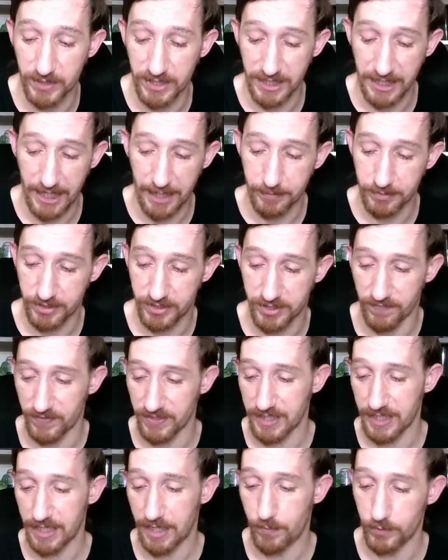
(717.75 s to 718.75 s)
with the games and
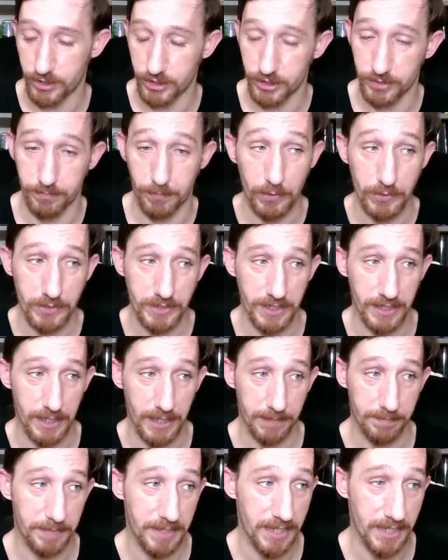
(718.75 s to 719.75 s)
stuff like that, which is mostly
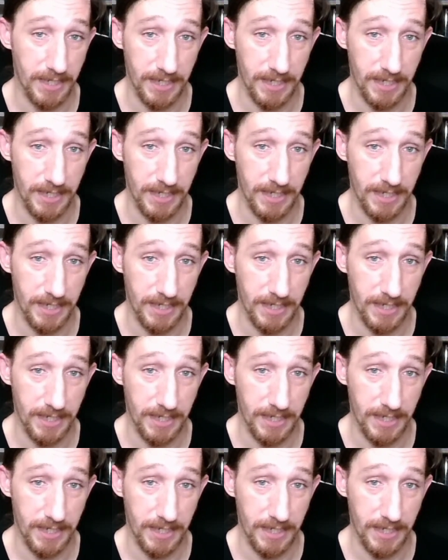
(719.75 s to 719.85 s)
like